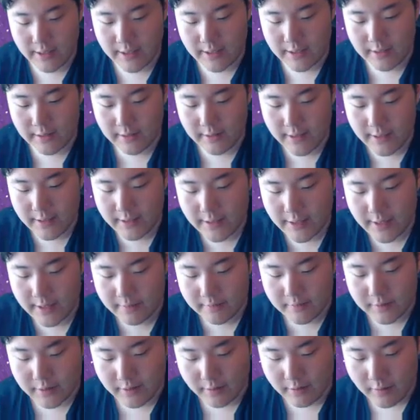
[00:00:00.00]
in the late
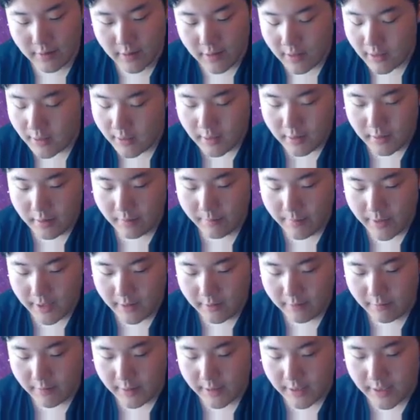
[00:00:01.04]
game. So no
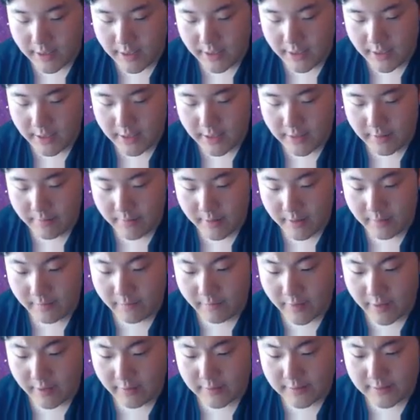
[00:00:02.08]
matter what, I am in a
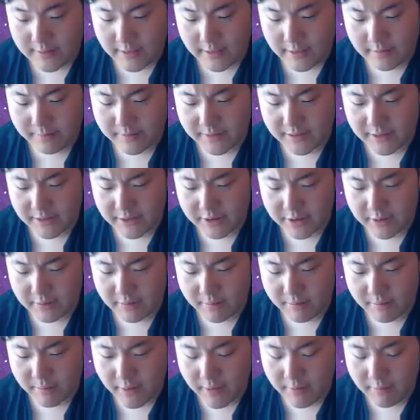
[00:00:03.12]
very solid position.
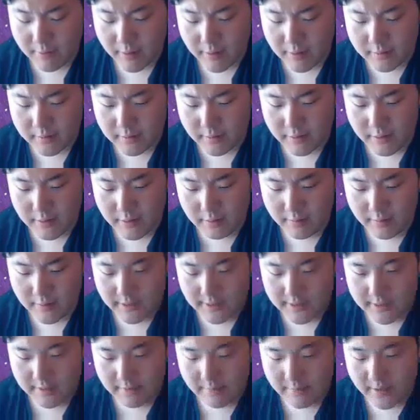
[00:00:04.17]
Muddy Water is going to do
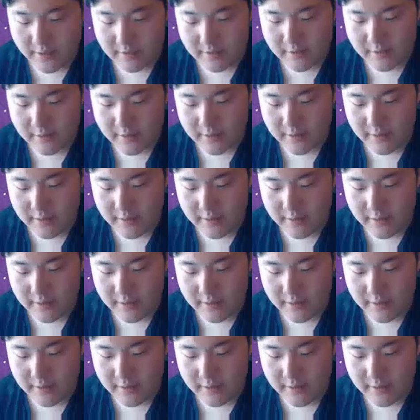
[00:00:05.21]
decent amounts to